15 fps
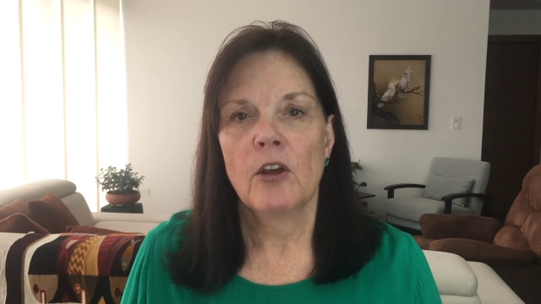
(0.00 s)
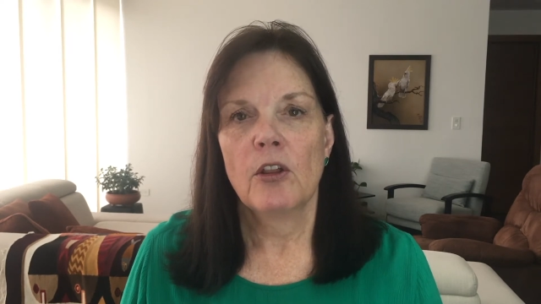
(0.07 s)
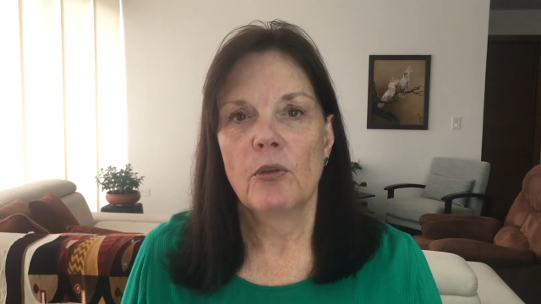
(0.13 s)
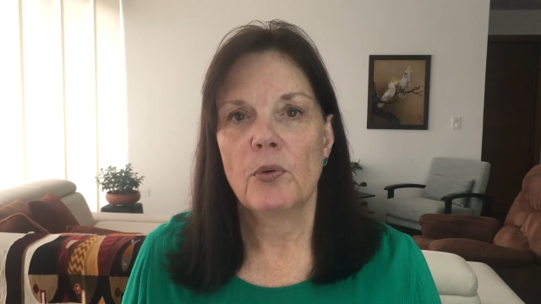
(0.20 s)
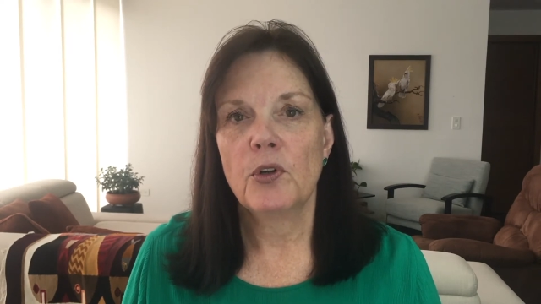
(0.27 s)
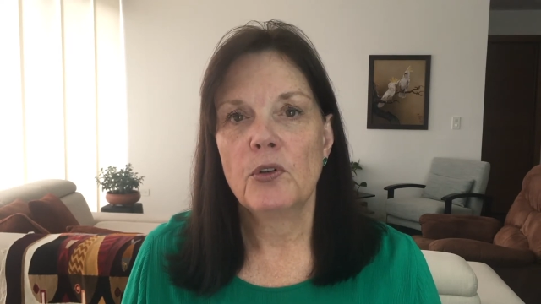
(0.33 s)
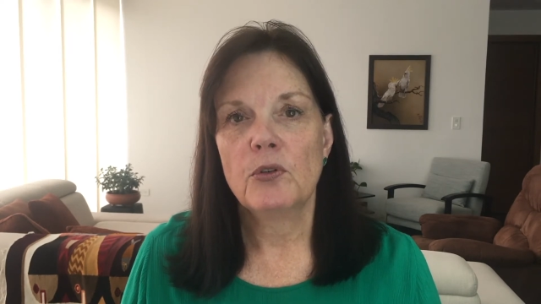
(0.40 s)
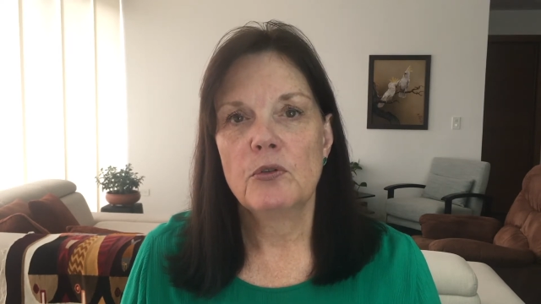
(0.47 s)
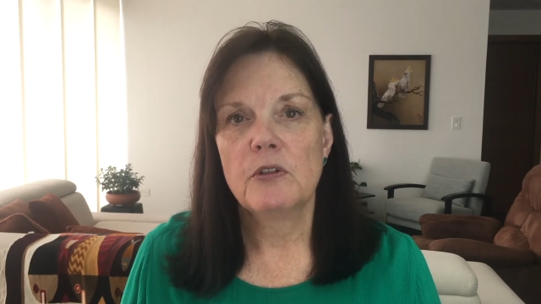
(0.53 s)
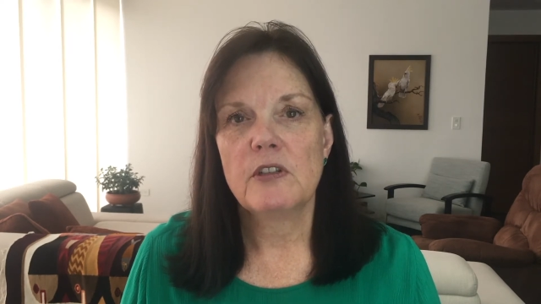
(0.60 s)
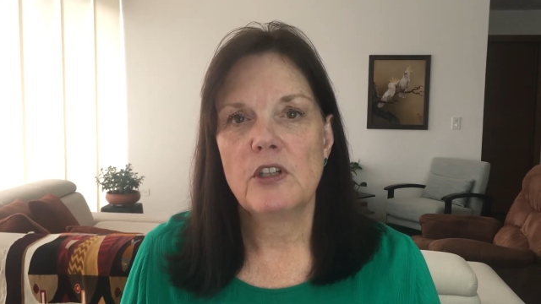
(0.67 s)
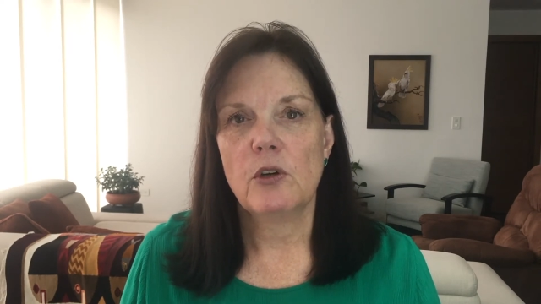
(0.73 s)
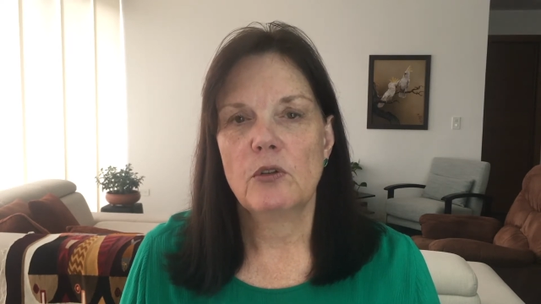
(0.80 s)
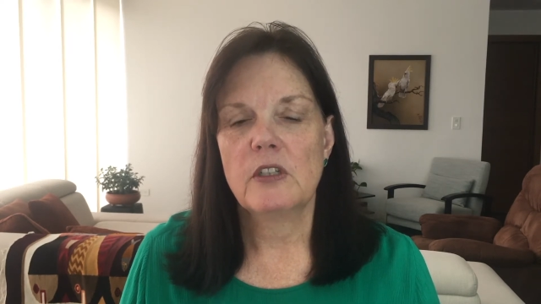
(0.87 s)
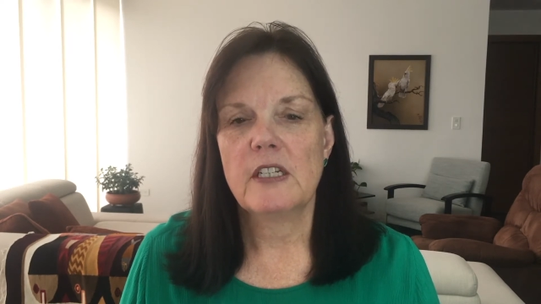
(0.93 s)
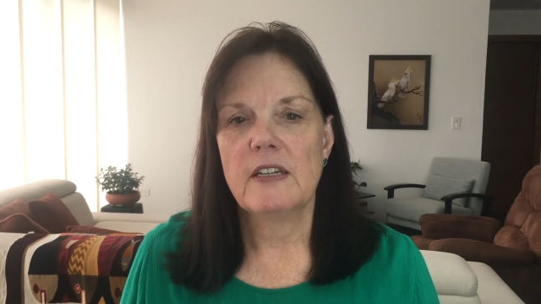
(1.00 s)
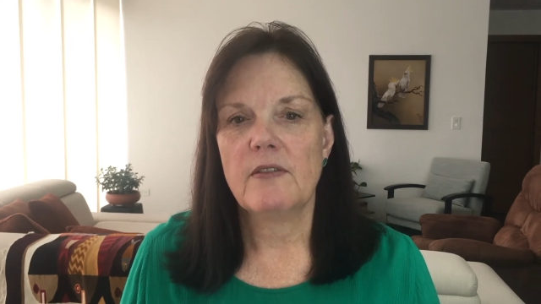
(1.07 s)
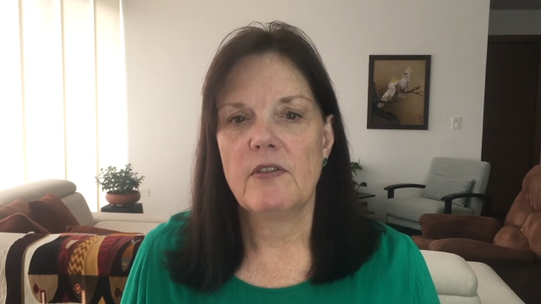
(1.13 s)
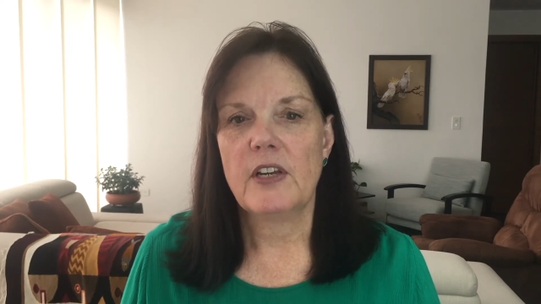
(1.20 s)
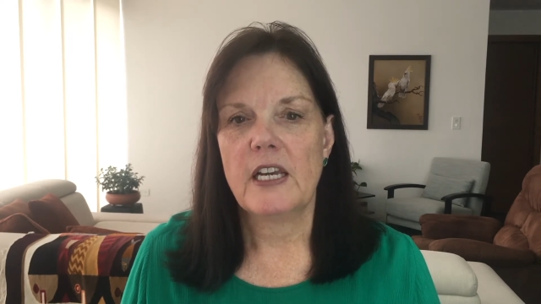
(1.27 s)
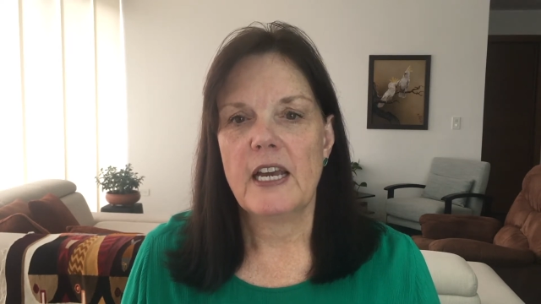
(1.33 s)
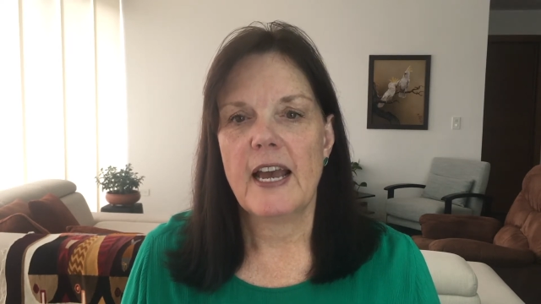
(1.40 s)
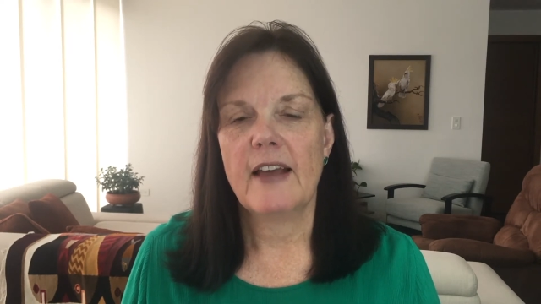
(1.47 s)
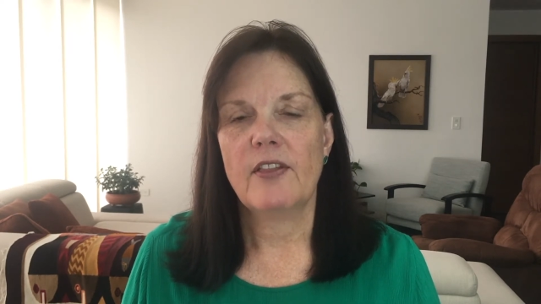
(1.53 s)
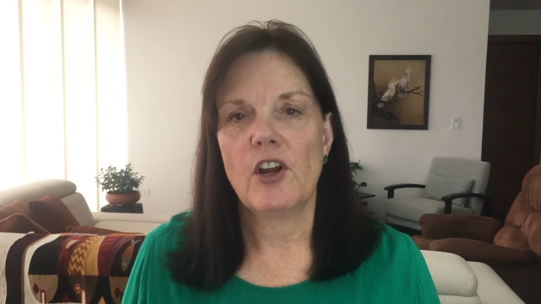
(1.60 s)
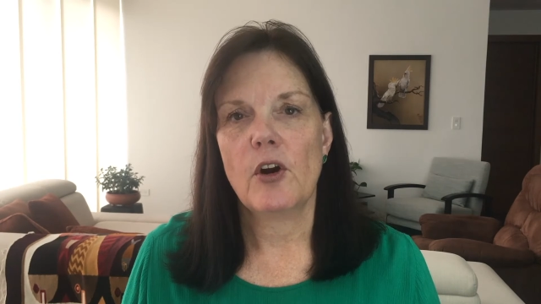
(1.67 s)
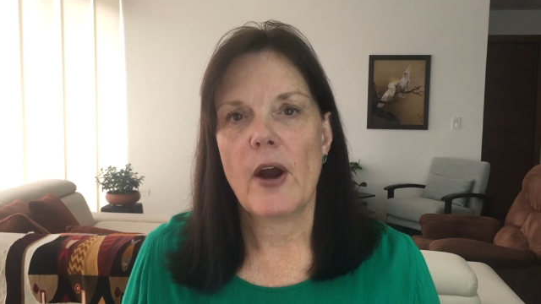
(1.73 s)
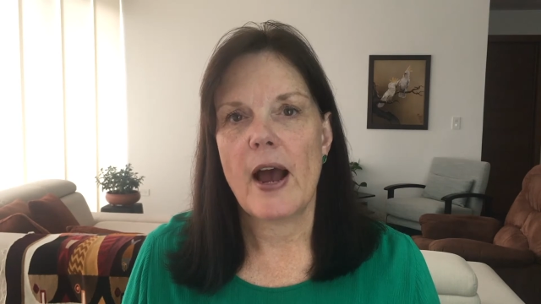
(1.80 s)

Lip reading: Through Uncion TV and their